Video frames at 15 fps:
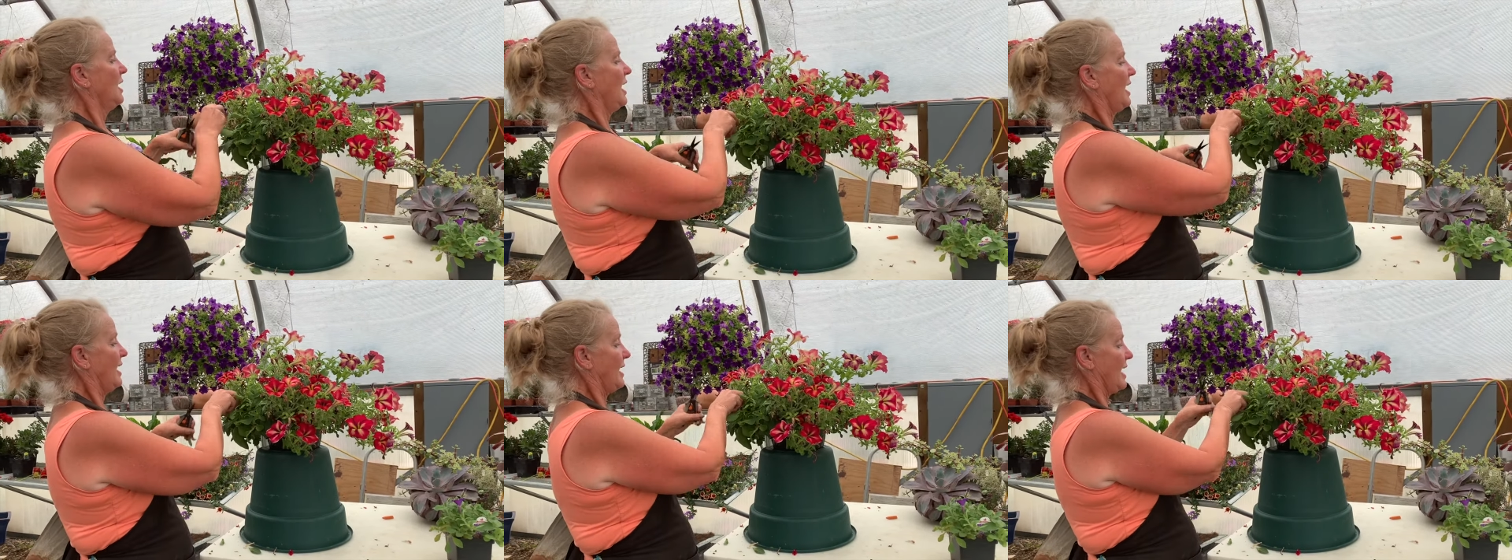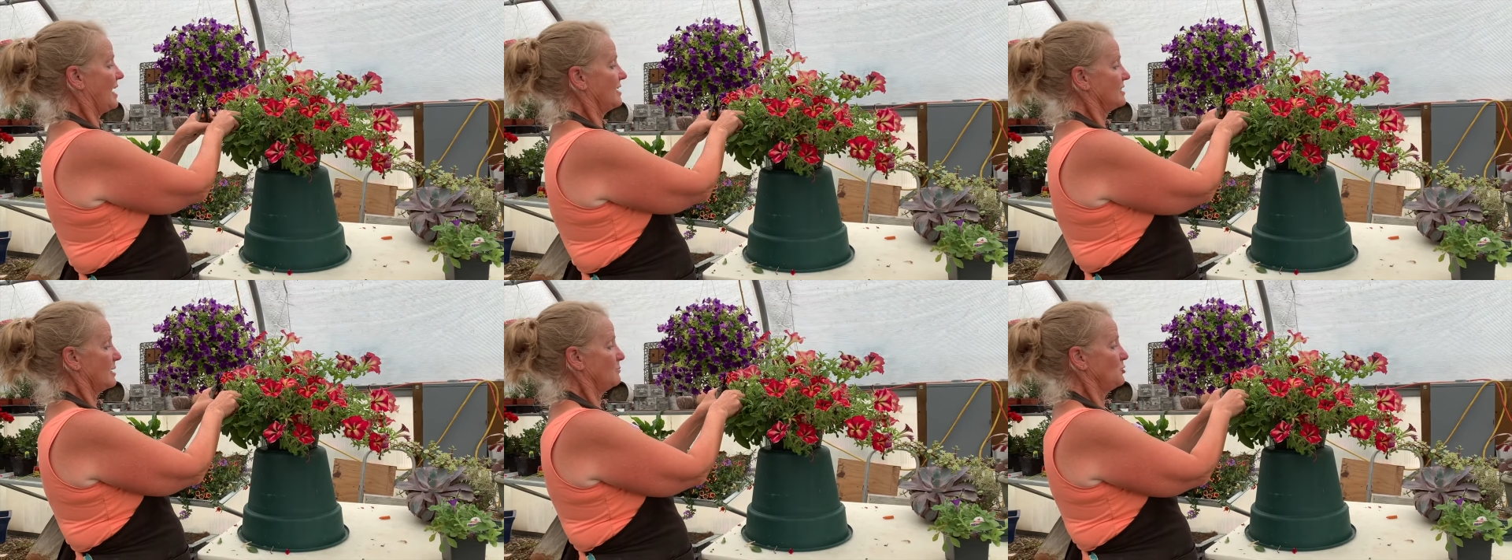And
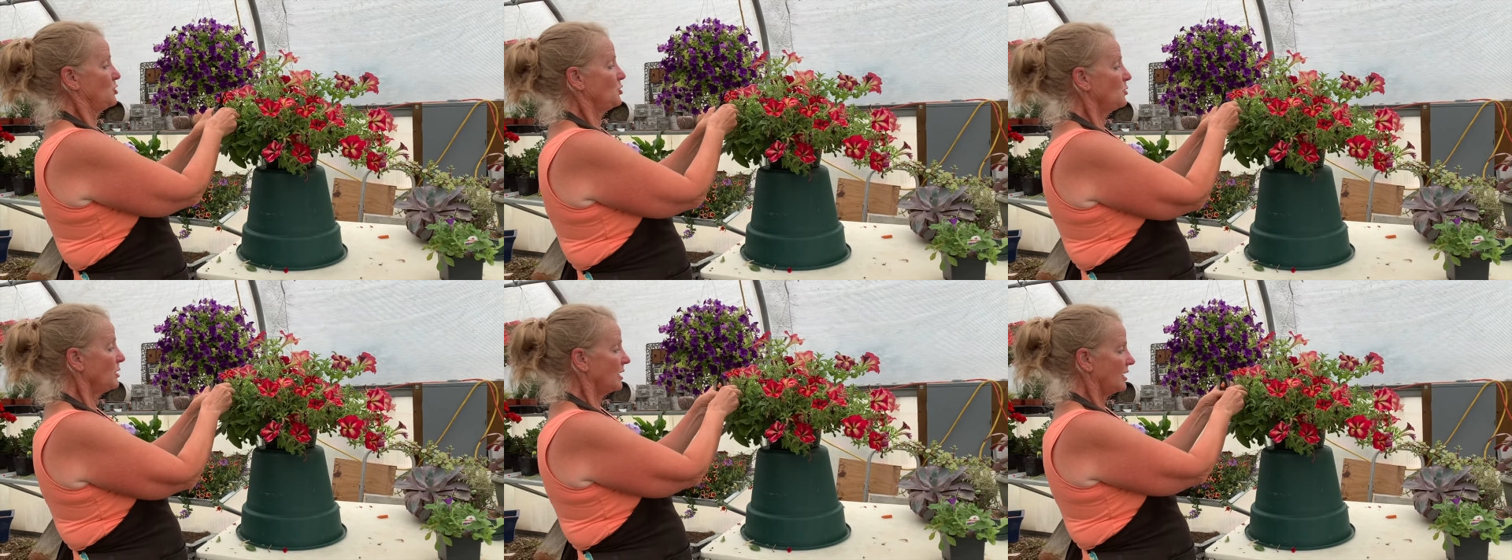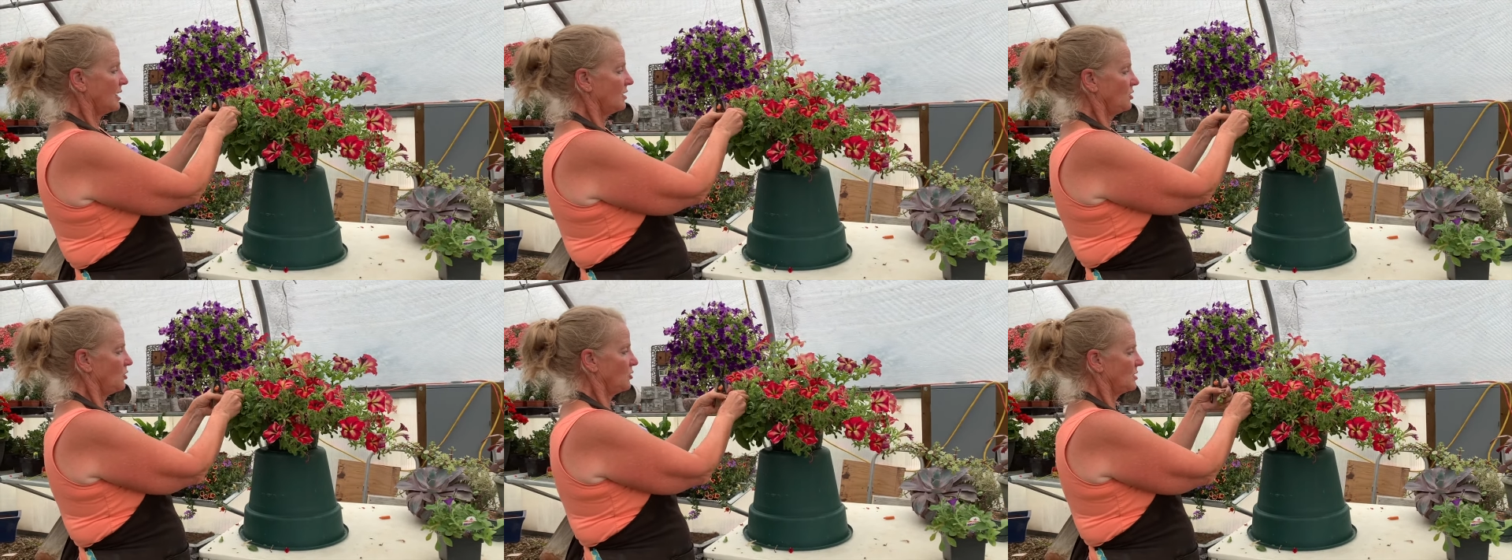as I'm doing it,
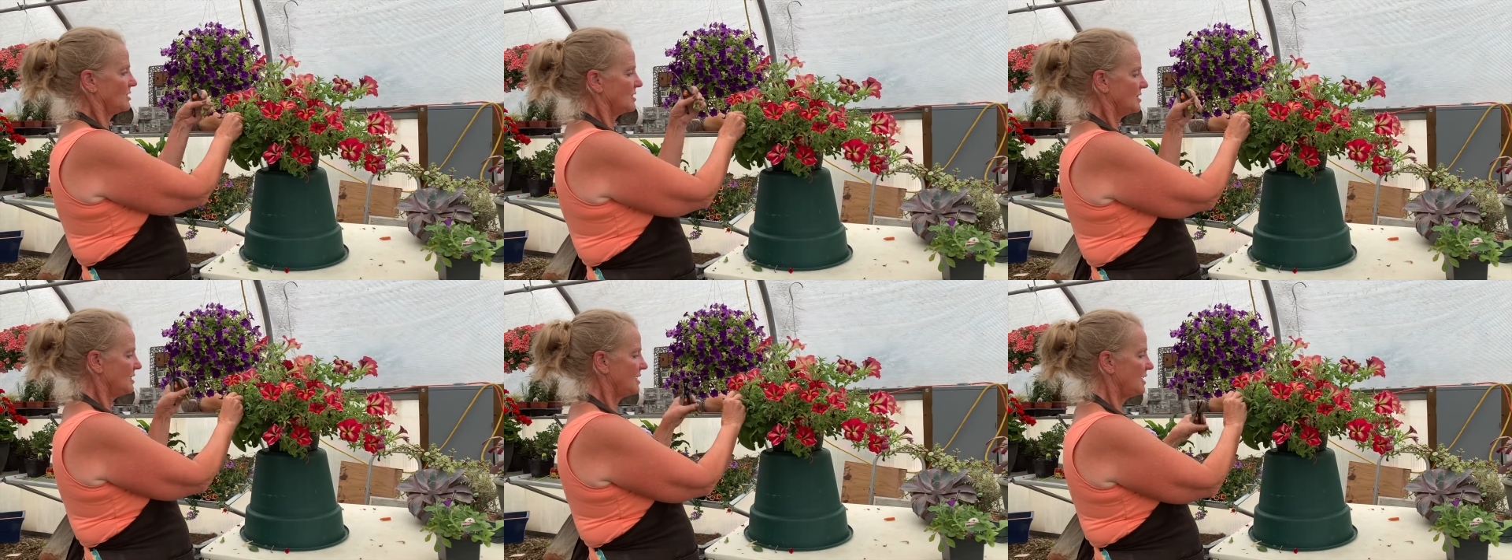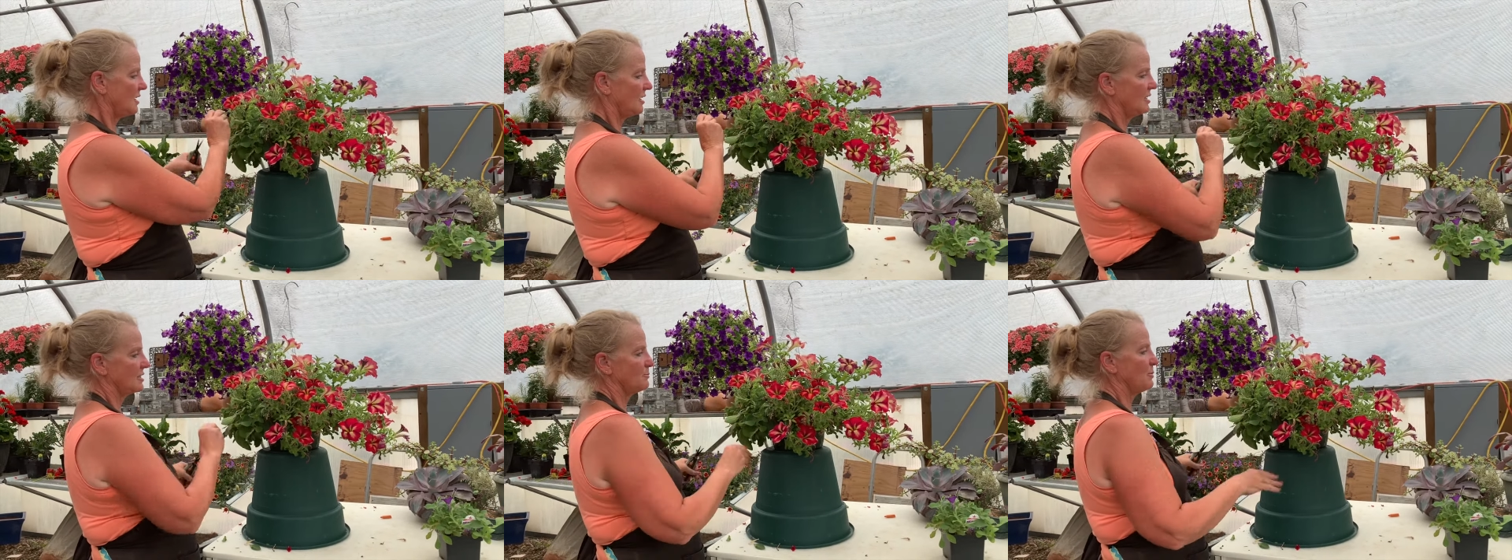you can see
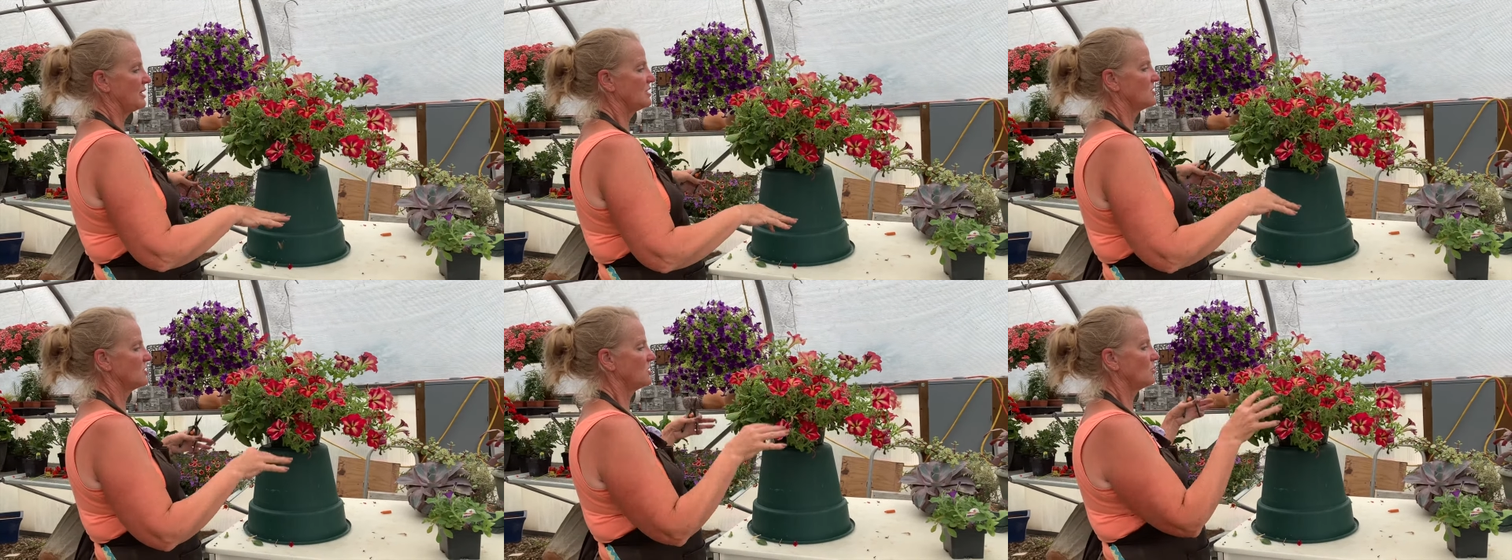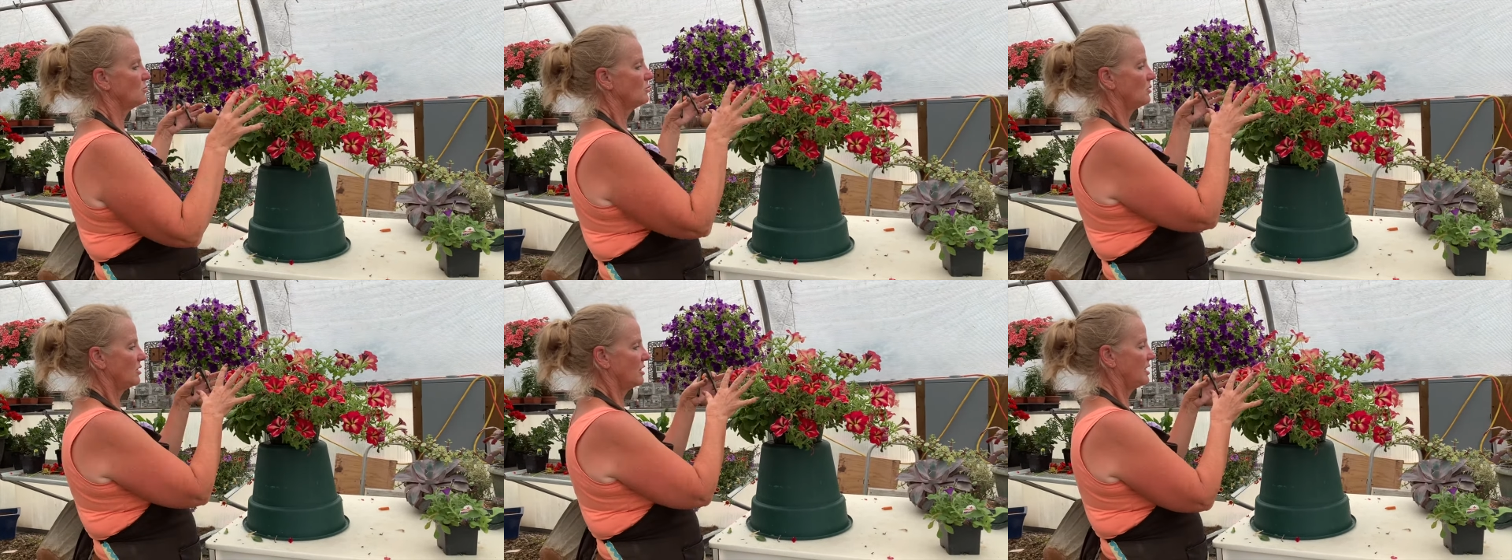it's been
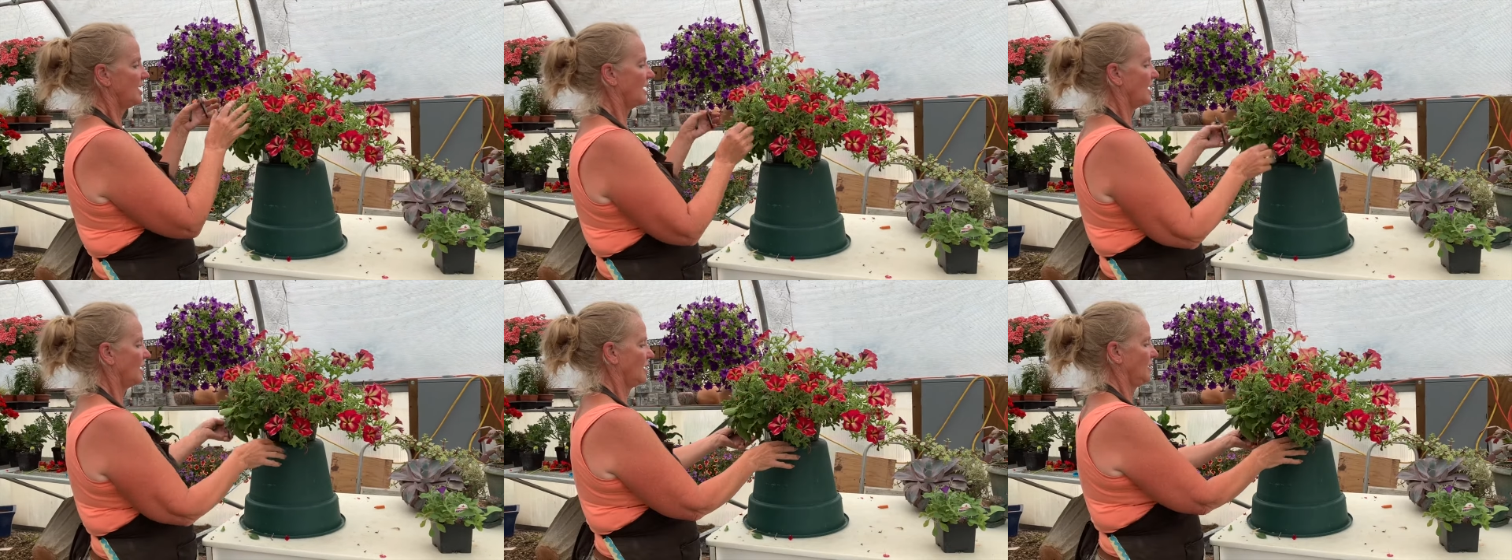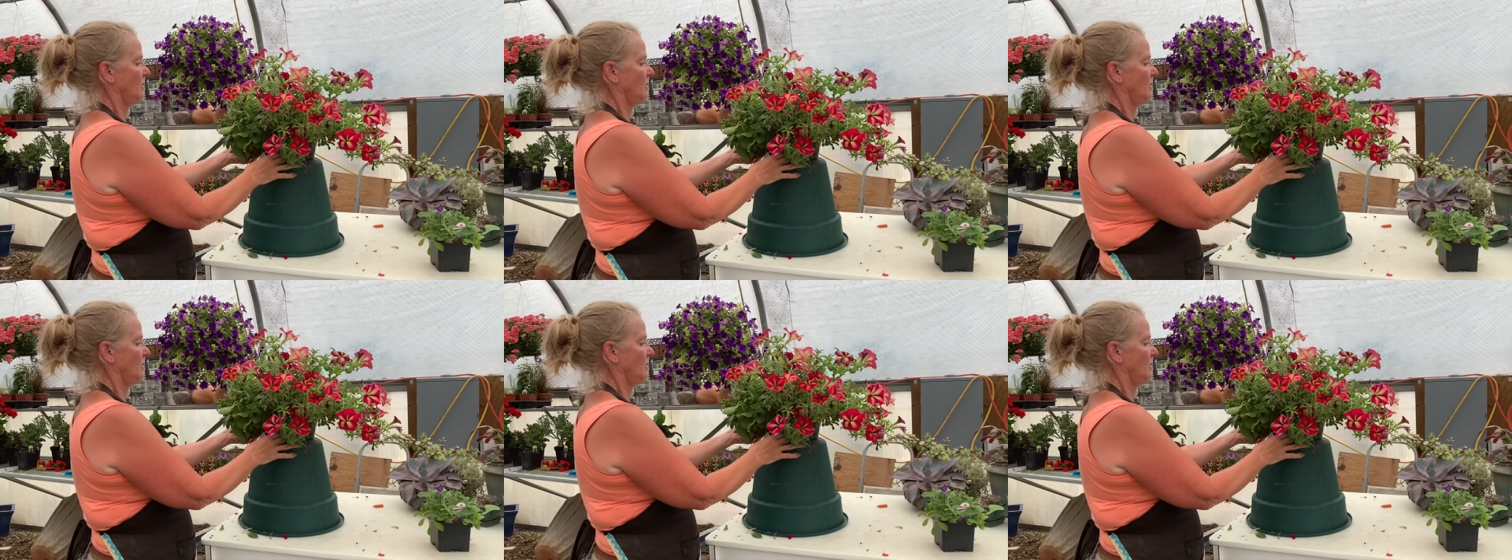so thick